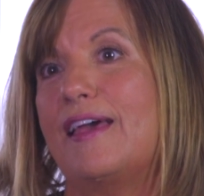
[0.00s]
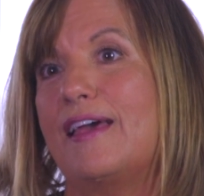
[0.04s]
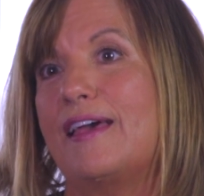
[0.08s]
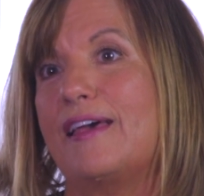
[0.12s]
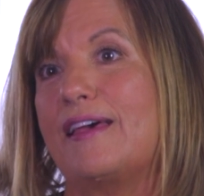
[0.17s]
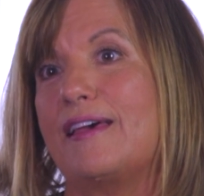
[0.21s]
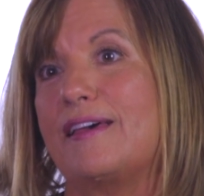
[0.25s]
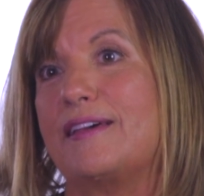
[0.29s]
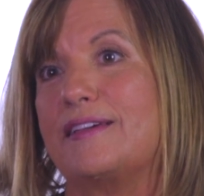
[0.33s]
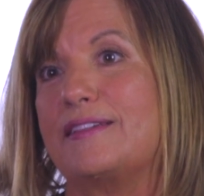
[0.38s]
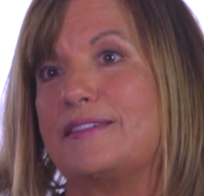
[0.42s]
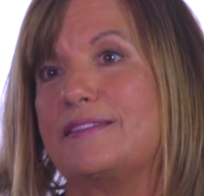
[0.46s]

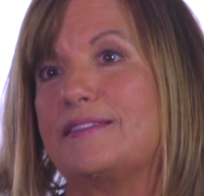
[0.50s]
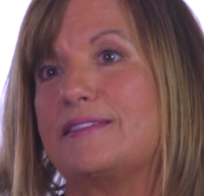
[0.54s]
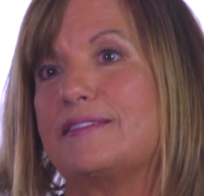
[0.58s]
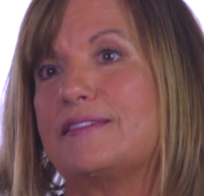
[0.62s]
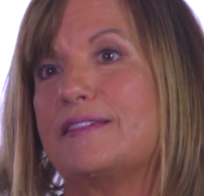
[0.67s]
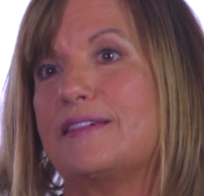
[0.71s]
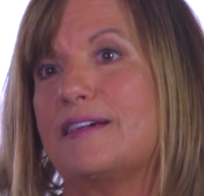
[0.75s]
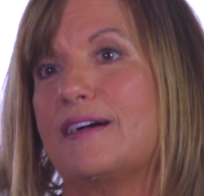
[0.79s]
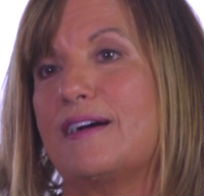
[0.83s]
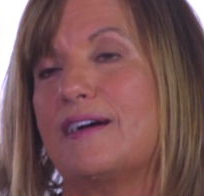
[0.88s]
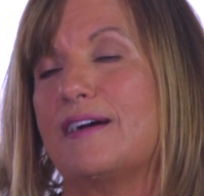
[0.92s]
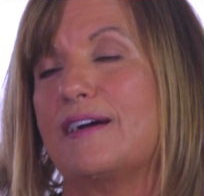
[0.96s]
and
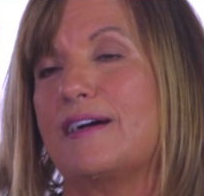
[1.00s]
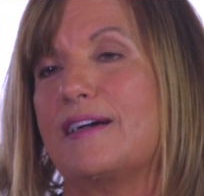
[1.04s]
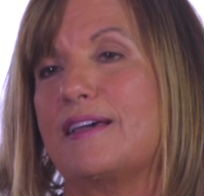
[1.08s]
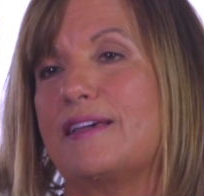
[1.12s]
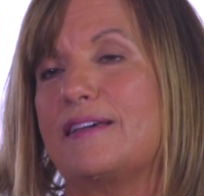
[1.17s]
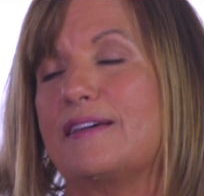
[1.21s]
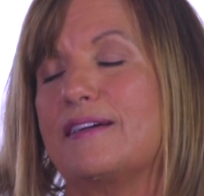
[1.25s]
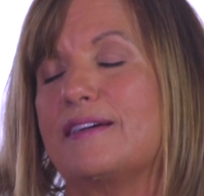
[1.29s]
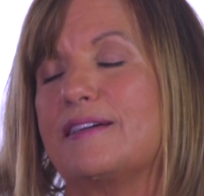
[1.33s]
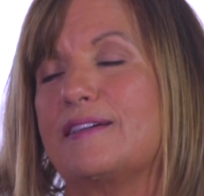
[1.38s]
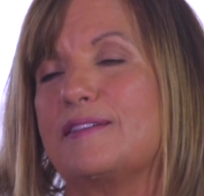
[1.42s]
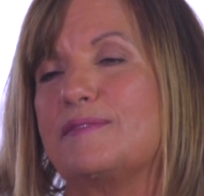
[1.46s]

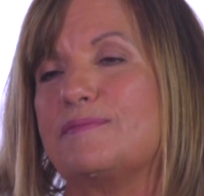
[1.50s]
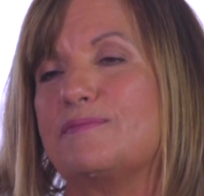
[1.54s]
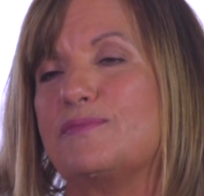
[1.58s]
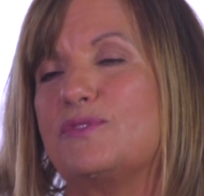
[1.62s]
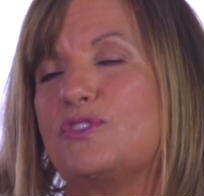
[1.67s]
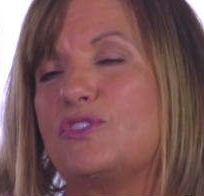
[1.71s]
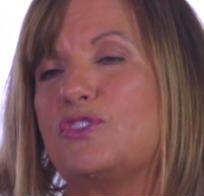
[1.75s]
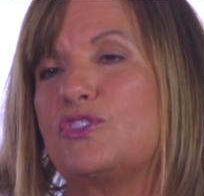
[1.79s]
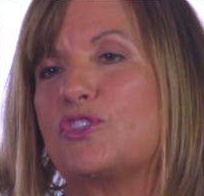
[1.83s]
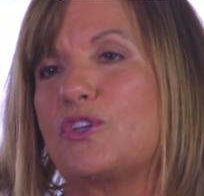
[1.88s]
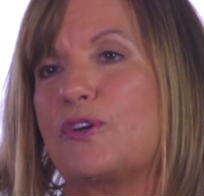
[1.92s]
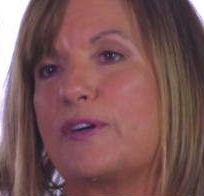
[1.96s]
I
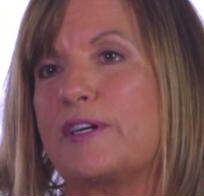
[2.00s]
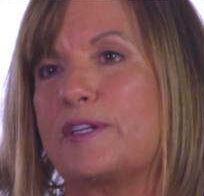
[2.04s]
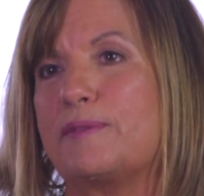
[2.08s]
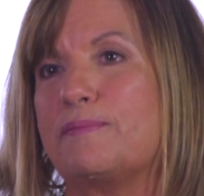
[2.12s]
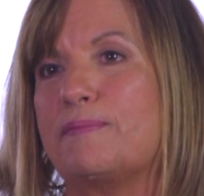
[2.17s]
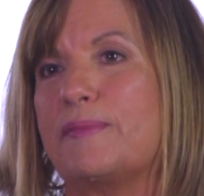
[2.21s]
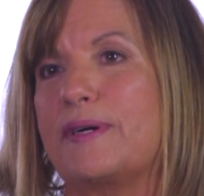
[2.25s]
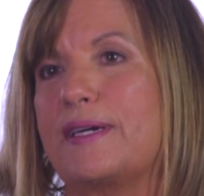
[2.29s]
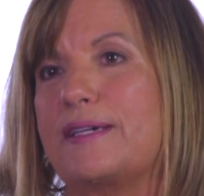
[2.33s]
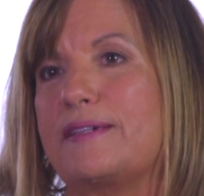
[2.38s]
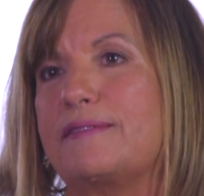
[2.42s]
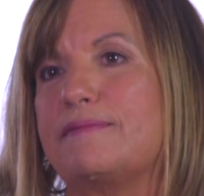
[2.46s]

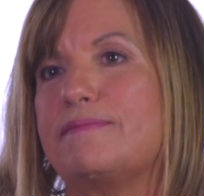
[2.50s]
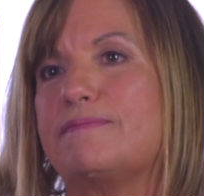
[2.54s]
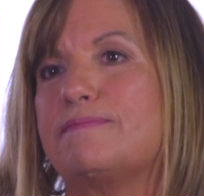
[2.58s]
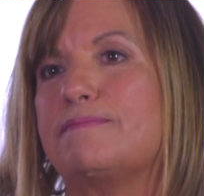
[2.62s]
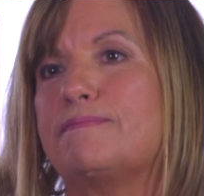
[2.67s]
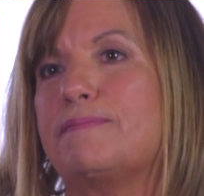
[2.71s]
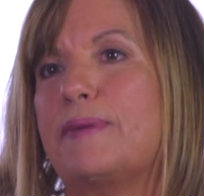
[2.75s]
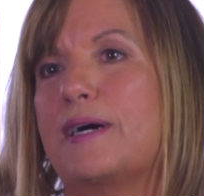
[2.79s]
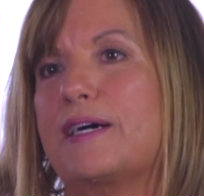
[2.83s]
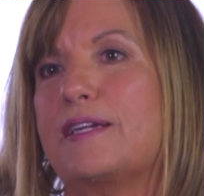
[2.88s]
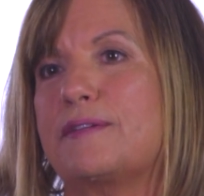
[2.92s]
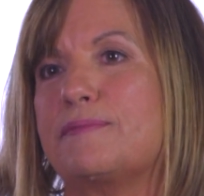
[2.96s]
jarred my
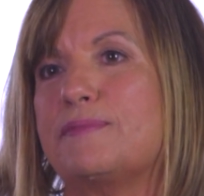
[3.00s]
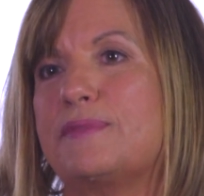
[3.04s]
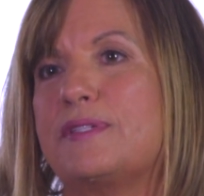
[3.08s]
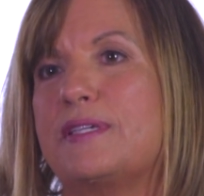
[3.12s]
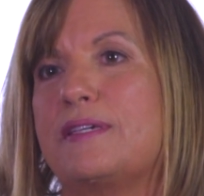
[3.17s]
bottom